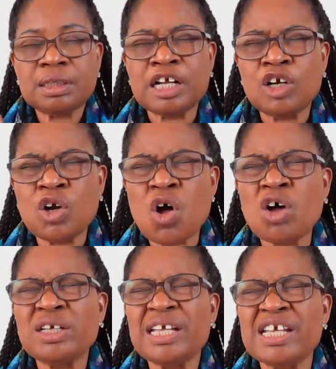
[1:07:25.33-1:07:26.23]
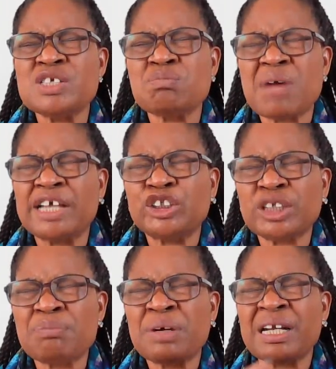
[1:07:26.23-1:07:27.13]
The Lord is my
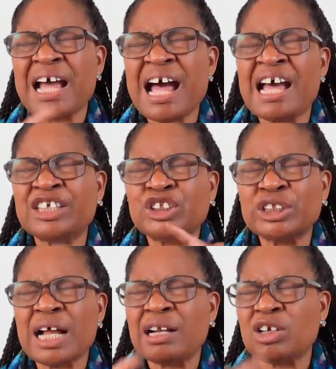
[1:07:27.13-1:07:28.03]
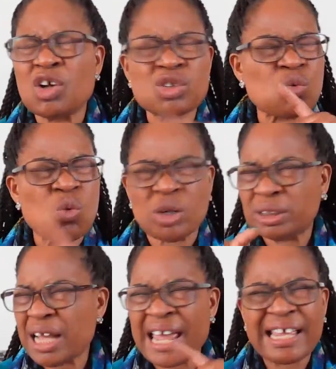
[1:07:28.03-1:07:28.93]
shepherd, I shall not
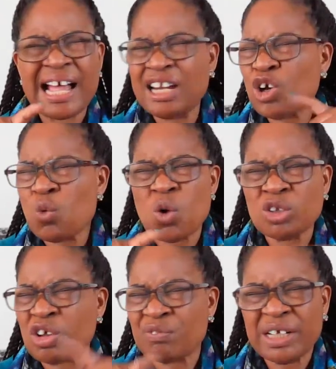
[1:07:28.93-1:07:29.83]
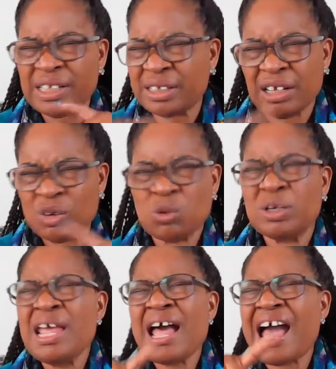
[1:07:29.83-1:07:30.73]
want. I cannot want of anything good.